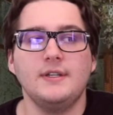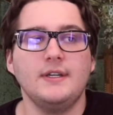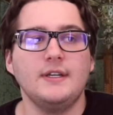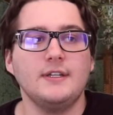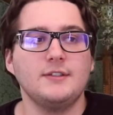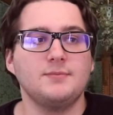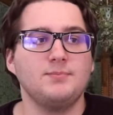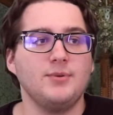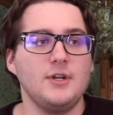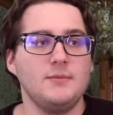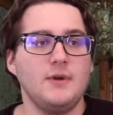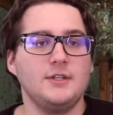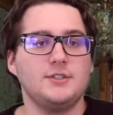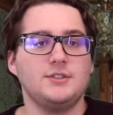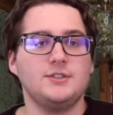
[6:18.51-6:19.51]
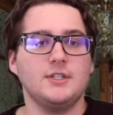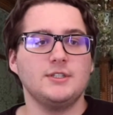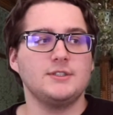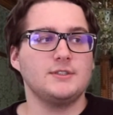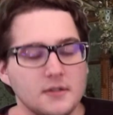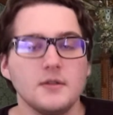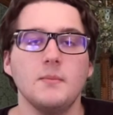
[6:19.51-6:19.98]
is pretty much
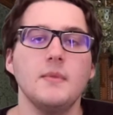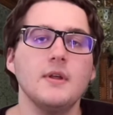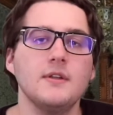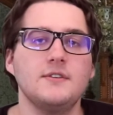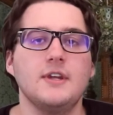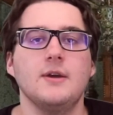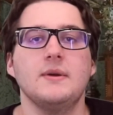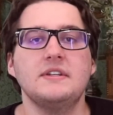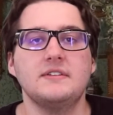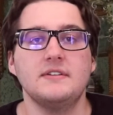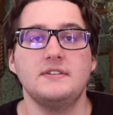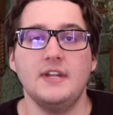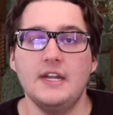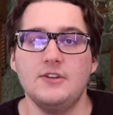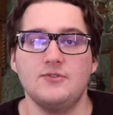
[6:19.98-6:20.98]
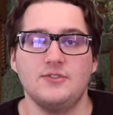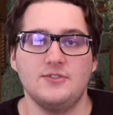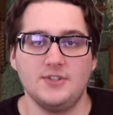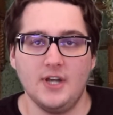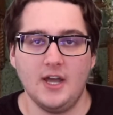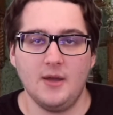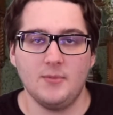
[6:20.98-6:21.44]
just military is a dangerous
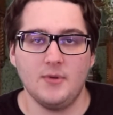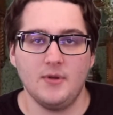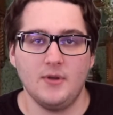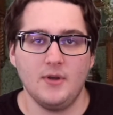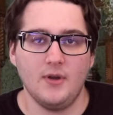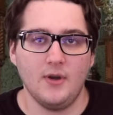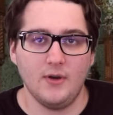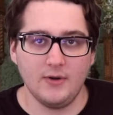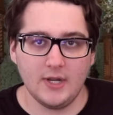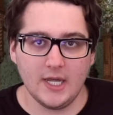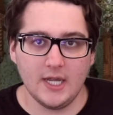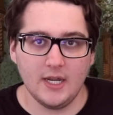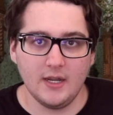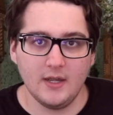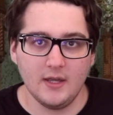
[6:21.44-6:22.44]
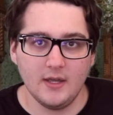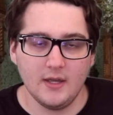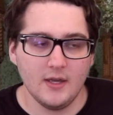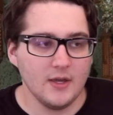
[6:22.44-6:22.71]
job, okay?